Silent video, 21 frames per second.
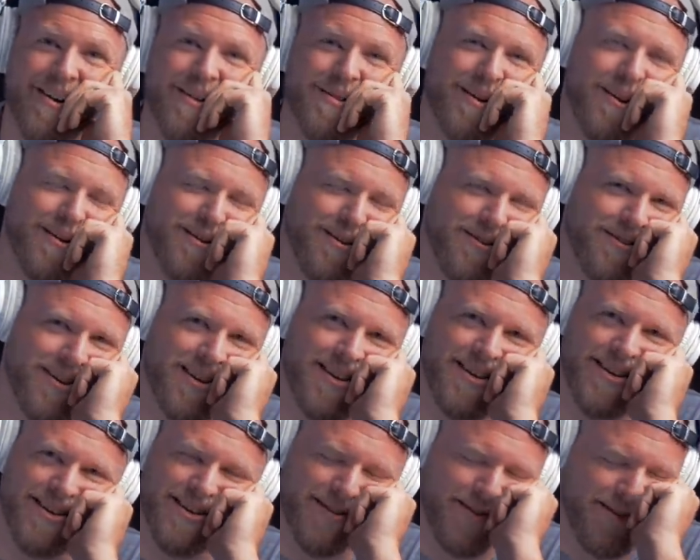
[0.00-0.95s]
Oh no, you
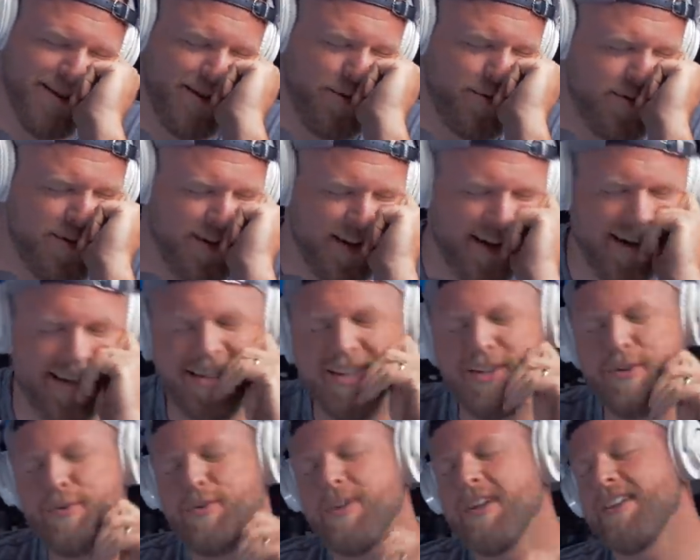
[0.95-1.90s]
didn't do it. You did.
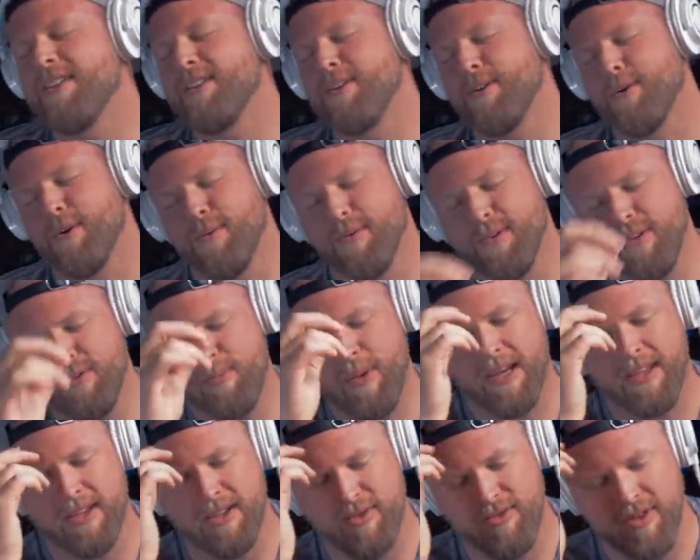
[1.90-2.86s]
You didn't do a
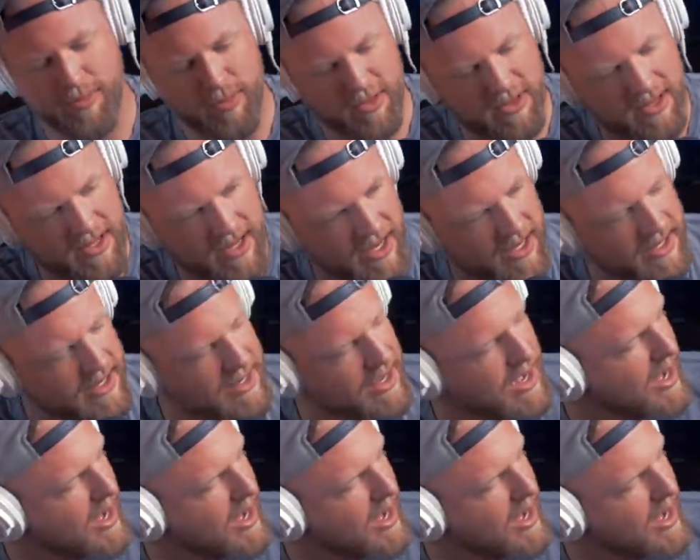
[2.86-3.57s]
respect the drip at the end.